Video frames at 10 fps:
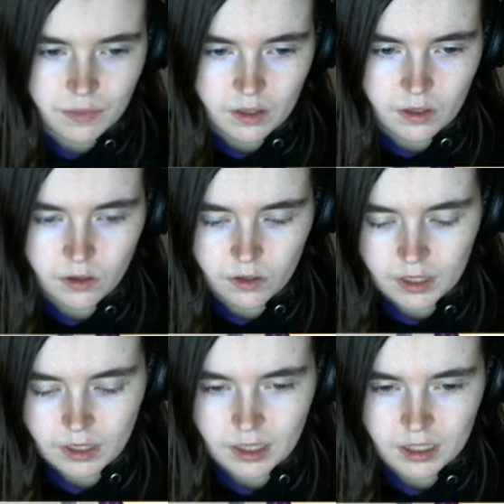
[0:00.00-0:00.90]
Yuri
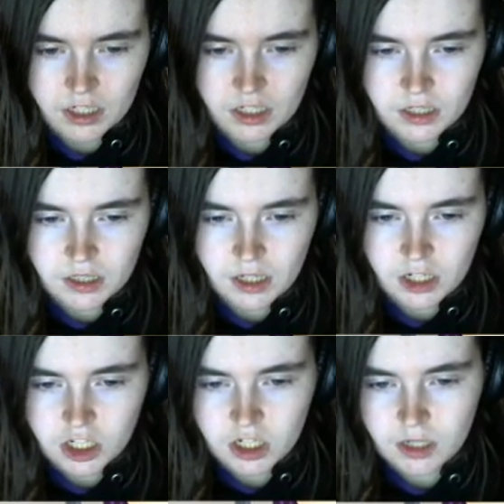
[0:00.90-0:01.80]
clutches a
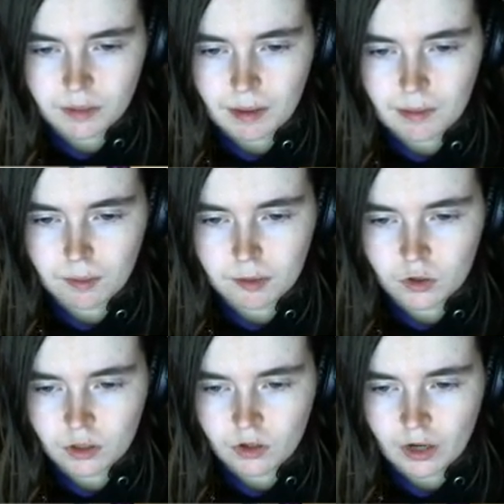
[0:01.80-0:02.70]
sheet of paper
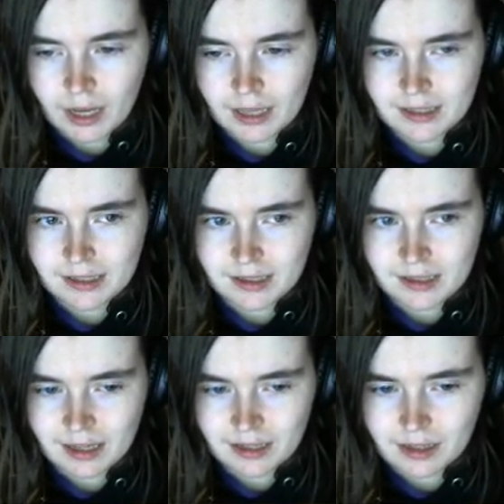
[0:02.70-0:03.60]
between her hands and
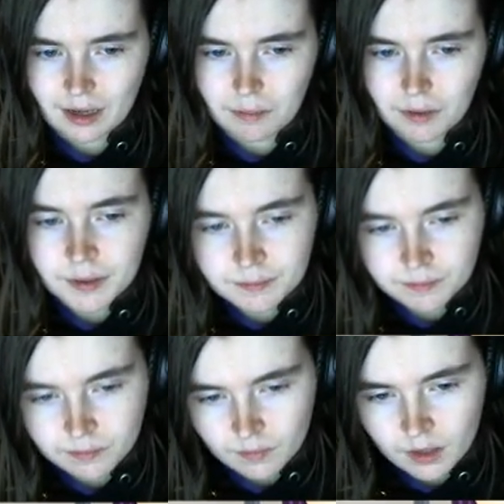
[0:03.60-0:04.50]
stands up.
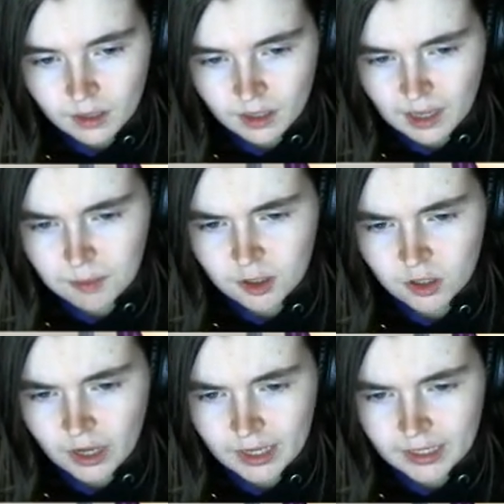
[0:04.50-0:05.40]
Keeping
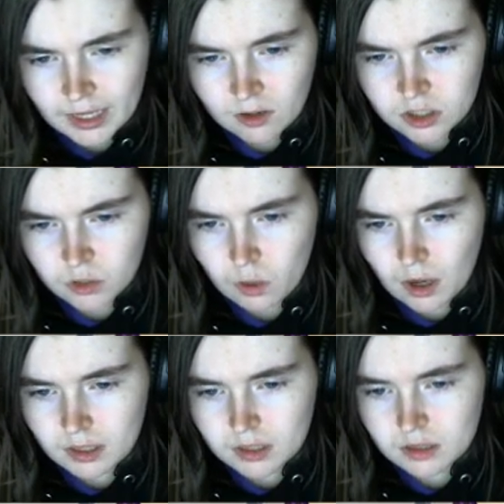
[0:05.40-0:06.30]
her head down, she
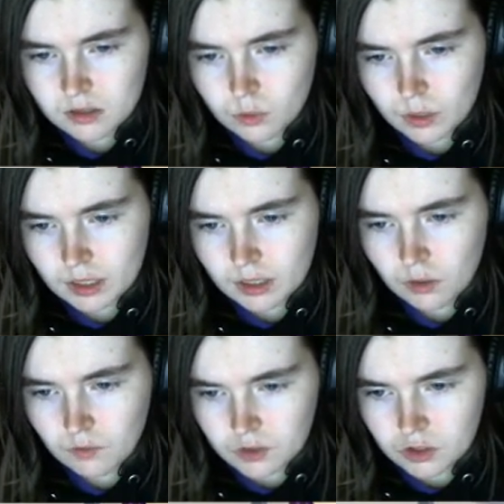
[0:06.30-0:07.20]
walks quickly
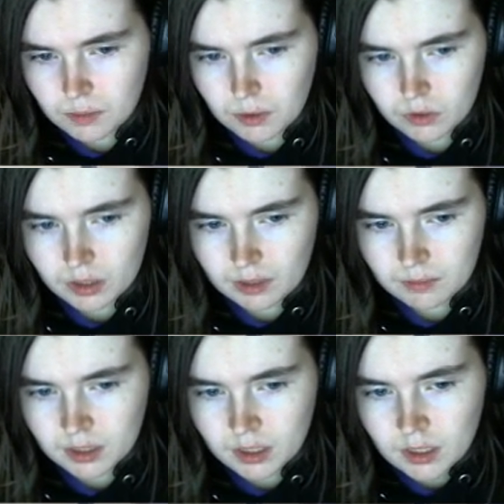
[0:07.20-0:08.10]
over to the podium.
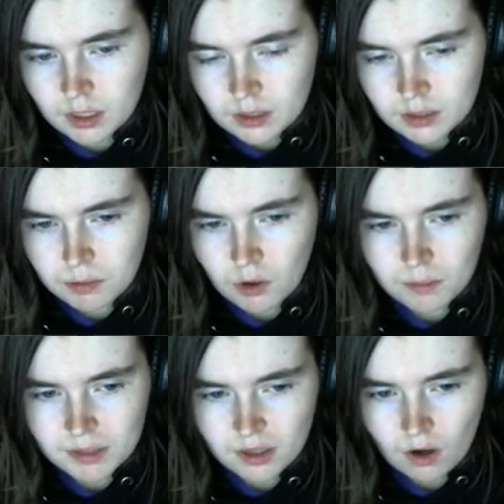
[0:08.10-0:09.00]
This
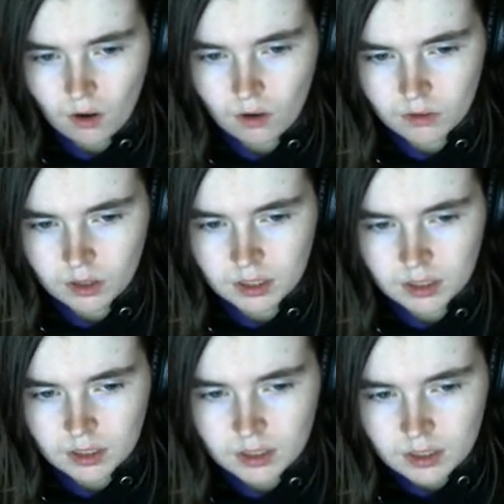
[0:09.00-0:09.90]
poem is called...
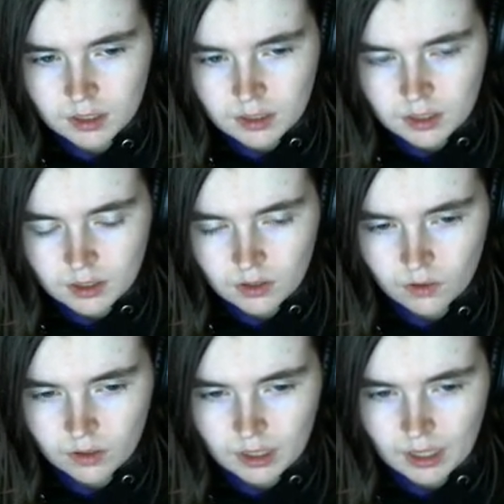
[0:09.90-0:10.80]

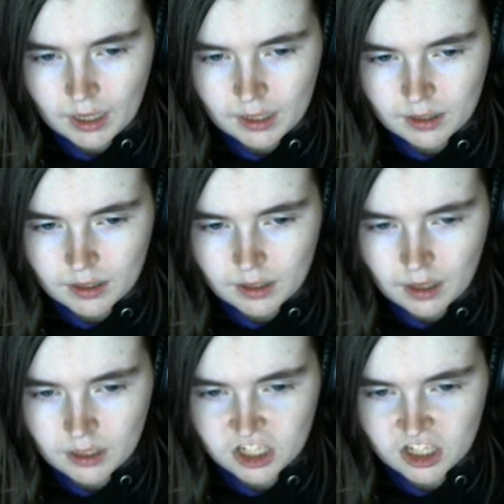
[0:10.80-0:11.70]
Yuri
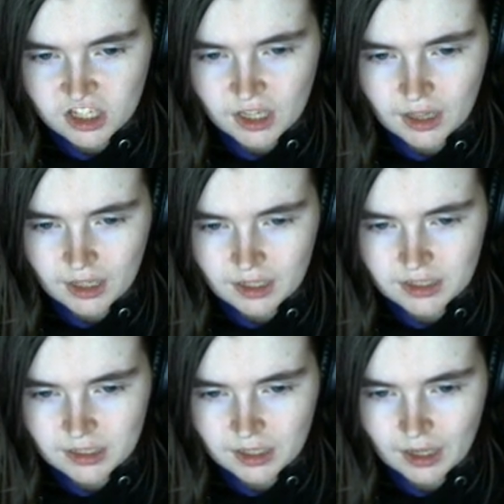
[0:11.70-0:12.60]
anxiously
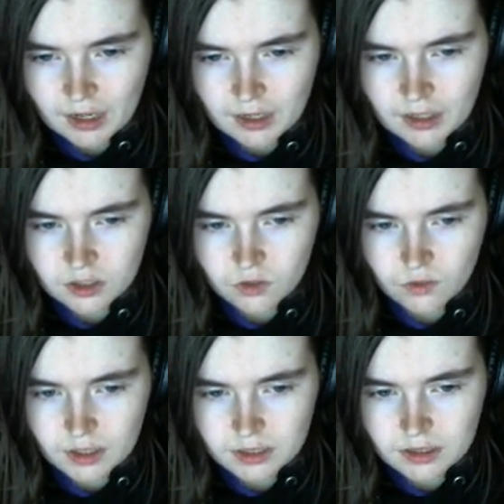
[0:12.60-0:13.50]
glances at each of
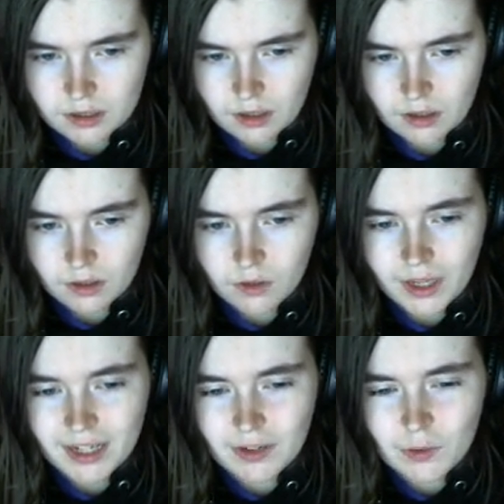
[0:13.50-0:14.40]
us. You
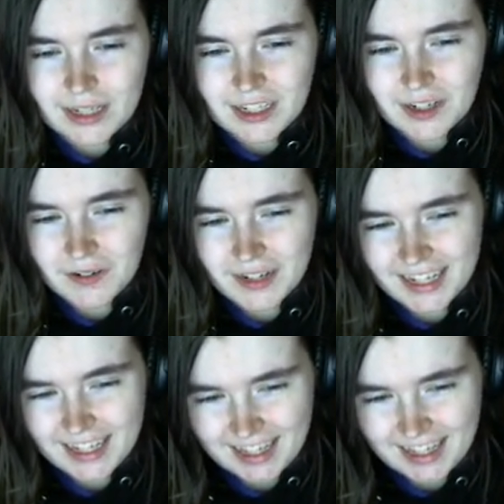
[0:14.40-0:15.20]
can do it, Yuri!